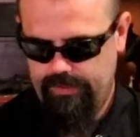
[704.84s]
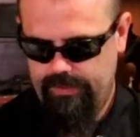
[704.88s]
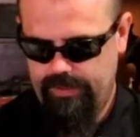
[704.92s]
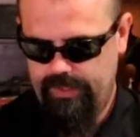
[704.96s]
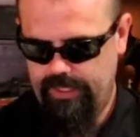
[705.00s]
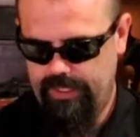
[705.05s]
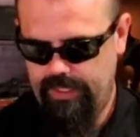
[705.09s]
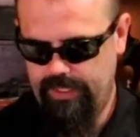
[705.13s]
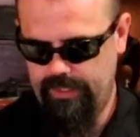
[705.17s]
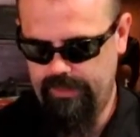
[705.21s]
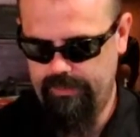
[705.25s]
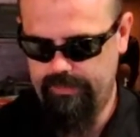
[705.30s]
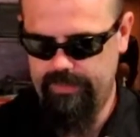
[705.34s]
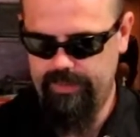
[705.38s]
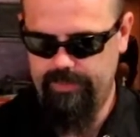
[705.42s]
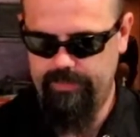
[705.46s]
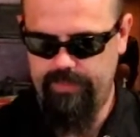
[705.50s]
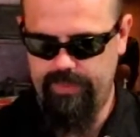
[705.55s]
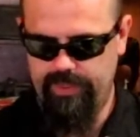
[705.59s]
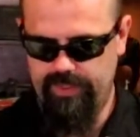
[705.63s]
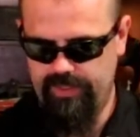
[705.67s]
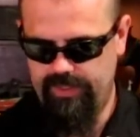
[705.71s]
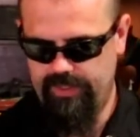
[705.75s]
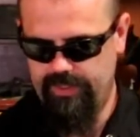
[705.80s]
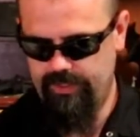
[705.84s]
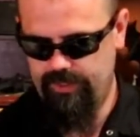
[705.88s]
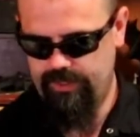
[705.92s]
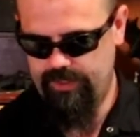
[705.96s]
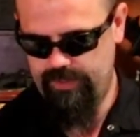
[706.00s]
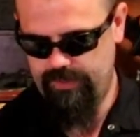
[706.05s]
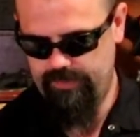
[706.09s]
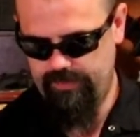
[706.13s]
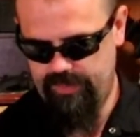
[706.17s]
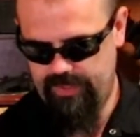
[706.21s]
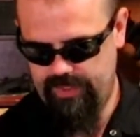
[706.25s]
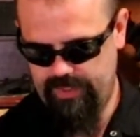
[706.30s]
try to get him to
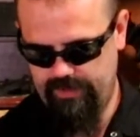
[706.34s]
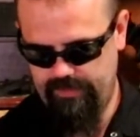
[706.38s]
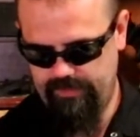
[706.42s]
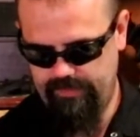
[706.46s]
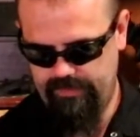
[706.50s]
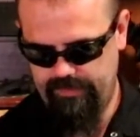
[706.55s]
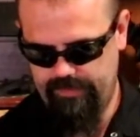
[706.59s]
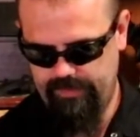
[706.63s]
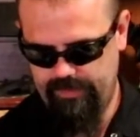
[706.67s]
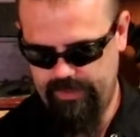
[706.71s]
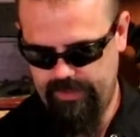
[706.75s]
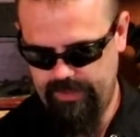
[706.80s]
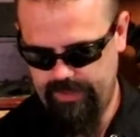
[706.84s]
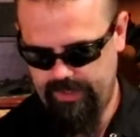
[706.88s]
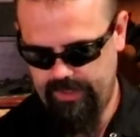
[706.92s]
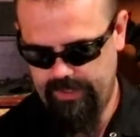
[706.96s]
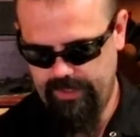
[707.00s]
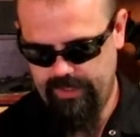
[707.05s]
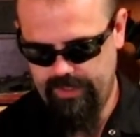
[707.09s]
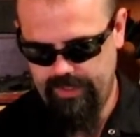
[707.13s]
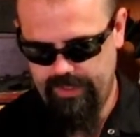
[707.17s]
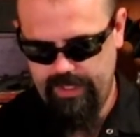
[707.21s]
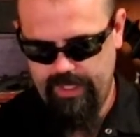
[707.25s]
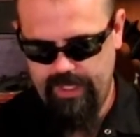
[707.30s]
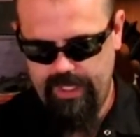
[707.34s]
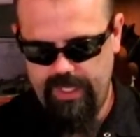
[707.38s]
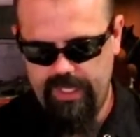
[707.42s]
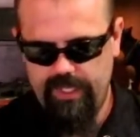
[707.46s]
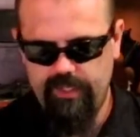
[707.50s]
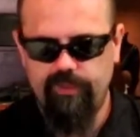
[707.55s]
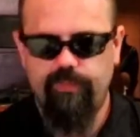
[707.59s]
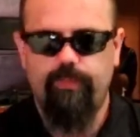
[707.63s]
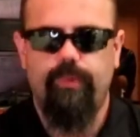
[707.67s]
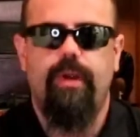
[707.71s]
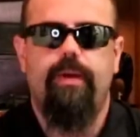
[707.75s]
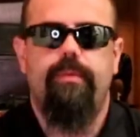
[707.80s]
position himself.
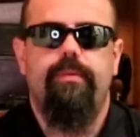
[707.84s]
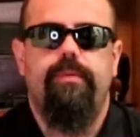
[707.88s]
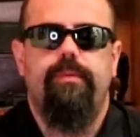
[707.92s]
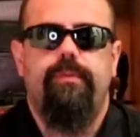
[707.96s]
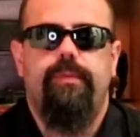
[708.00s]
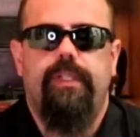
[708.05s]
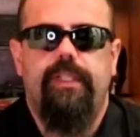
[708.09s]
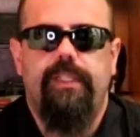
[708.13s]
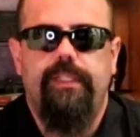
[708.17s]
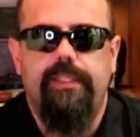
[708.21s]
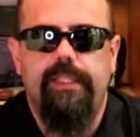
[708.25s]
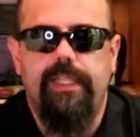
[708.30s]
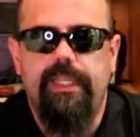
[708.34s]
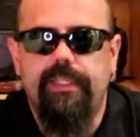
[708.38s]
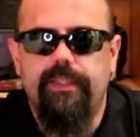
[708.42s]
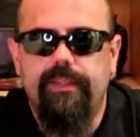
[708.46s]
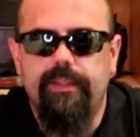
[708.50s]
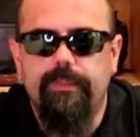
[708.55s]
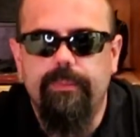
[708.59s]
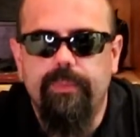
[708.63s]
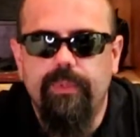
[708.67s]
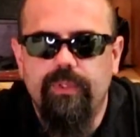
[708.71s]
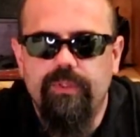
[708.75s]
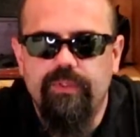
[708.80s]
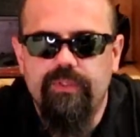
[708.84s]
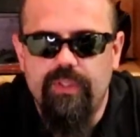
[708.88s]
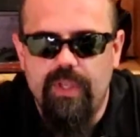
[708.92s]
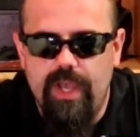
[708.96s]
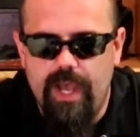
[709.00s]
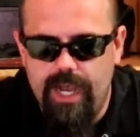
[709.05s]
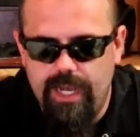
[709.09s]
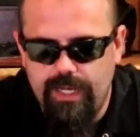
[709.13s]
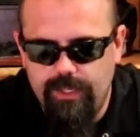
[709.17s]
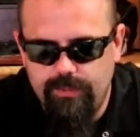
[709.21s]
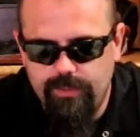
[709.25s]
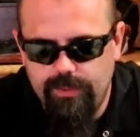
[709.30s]
He's probably like the most
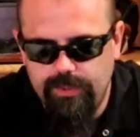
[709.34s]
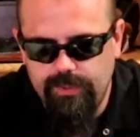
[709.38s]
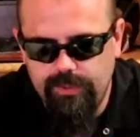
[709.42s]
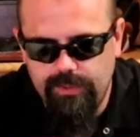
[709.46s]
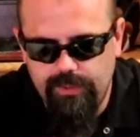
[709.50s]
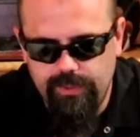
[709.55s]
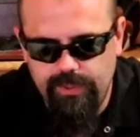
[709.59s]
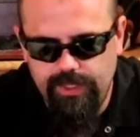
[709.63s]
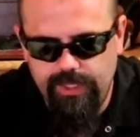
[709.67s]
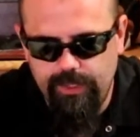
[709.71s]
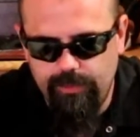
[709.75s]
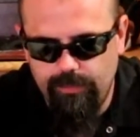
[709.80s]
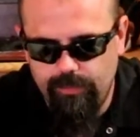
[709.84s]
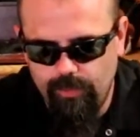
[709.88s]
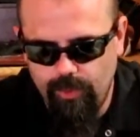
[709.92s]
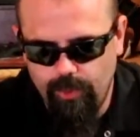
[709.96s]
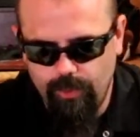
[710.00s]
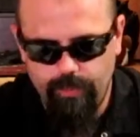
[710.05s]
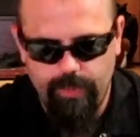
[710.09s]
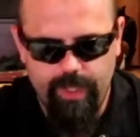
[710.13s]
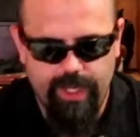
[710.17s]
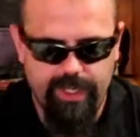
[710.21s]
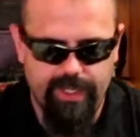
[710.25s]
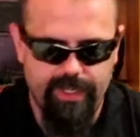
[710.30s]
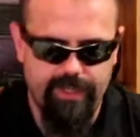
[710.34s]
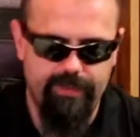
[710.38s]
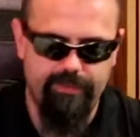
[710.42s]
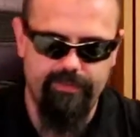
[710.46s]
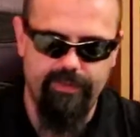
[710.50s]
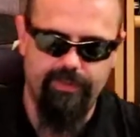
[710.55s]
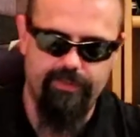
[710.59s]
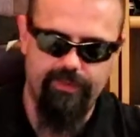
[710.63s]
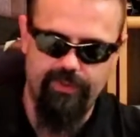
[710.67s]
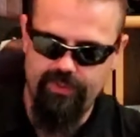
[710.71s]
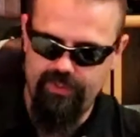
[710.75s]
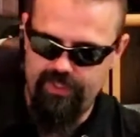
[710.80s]
awkward looking robot I've
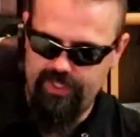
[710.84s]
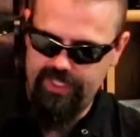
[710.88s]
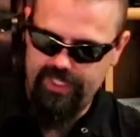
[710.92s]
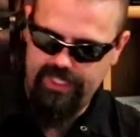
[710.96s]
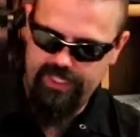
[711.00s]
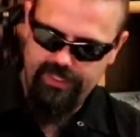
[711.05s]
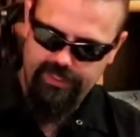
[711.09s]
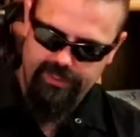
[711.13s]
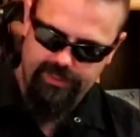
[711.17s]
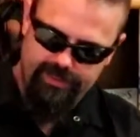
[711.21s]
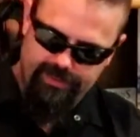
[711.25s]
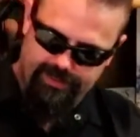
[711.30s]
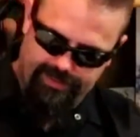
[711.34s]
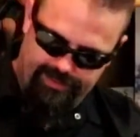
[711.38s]
ever seen.